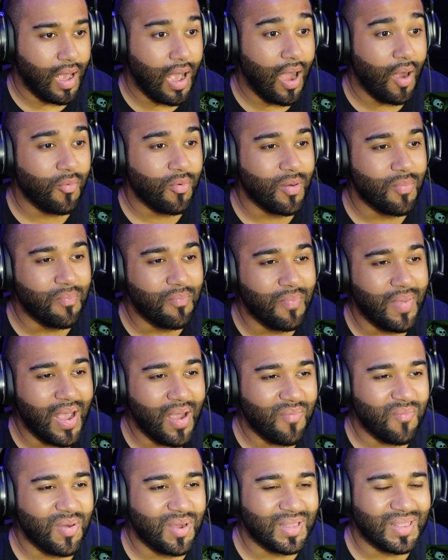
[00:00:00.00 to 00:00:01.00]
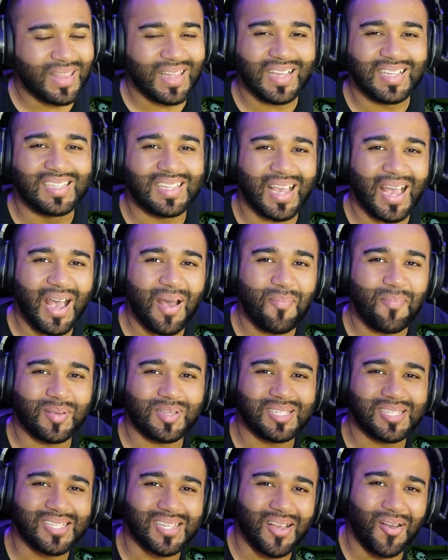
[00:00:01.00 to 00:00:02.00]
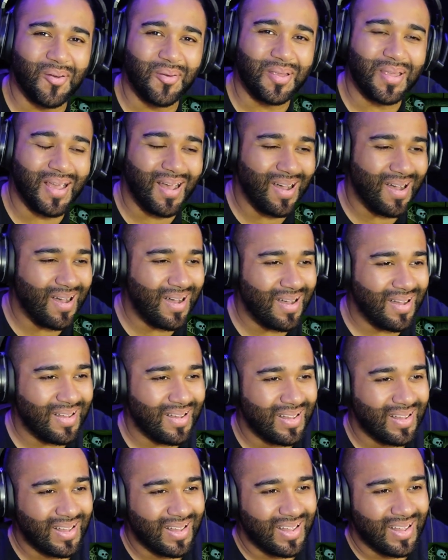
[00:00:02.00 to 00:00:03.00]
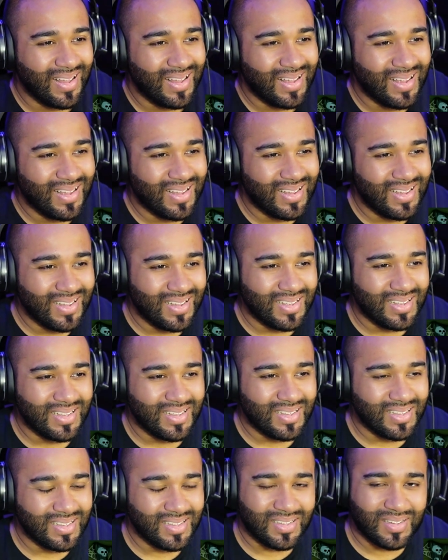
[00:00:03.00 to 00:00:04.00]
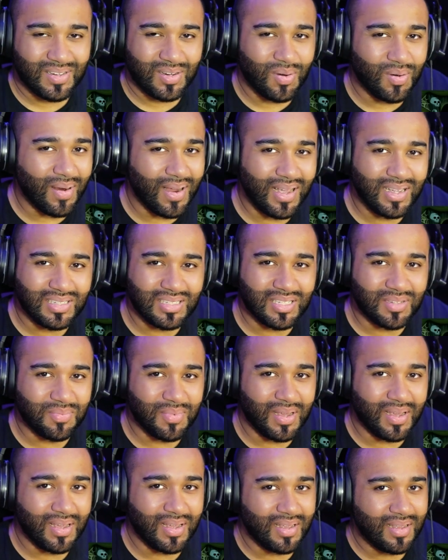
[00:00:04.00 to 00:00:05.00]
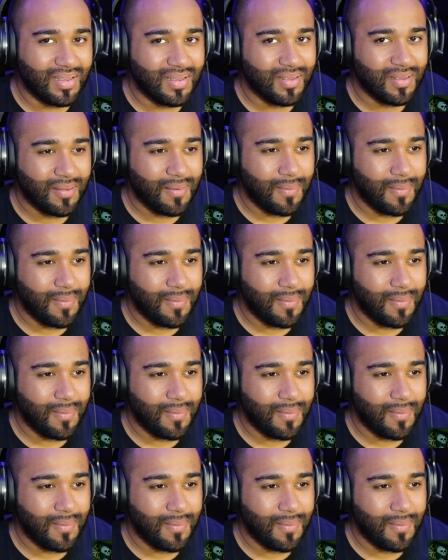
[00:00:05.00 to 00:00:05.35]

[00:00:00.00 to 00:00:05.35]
I remember this episode, y'all. Crazy, man.